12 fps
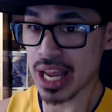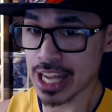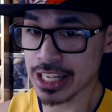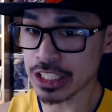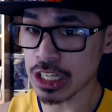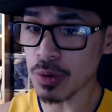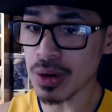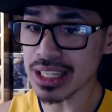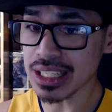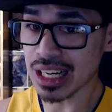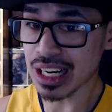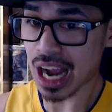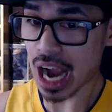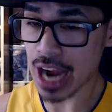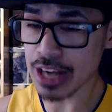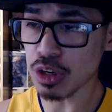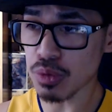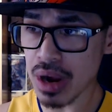And you know what?
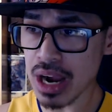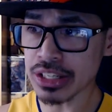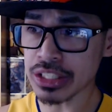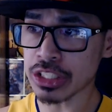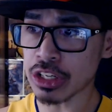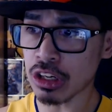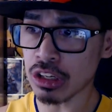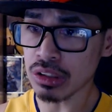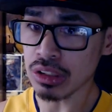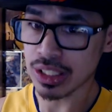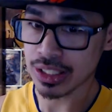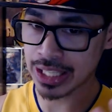I don't mind it at all.